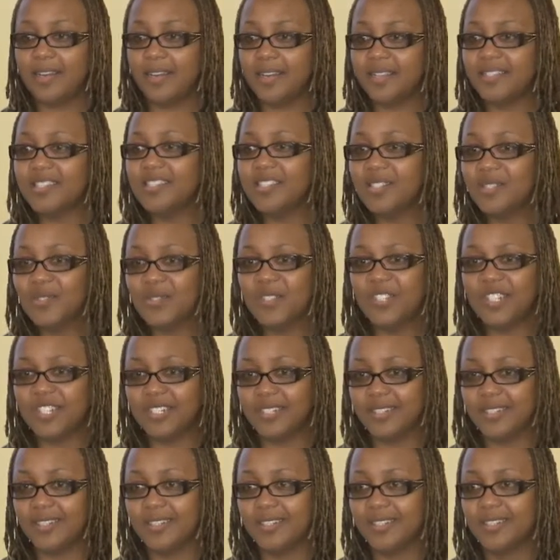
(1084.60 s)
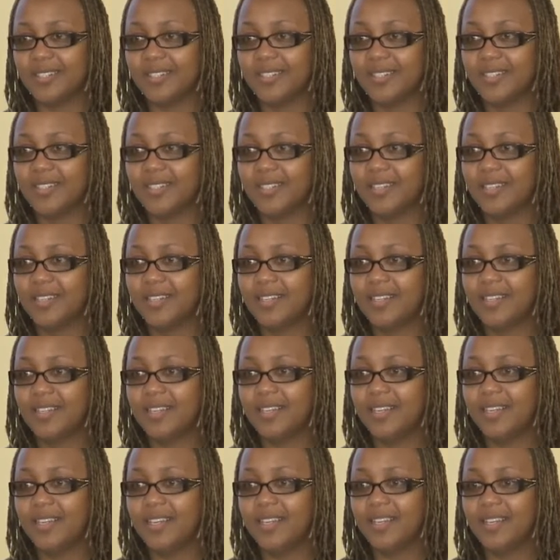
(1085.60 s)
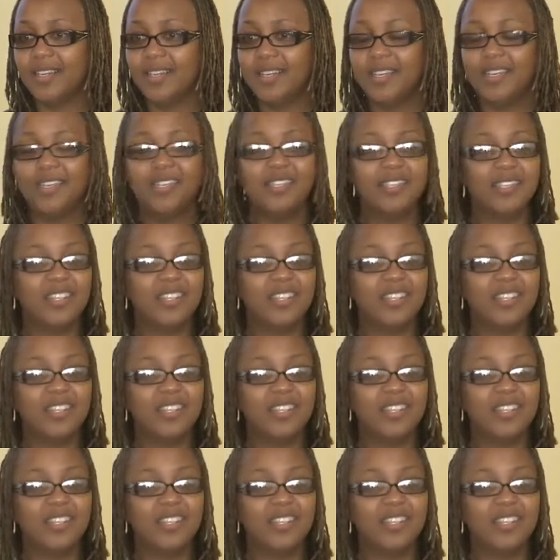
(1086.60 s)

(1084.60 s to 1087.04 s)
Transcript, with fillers: a solution. He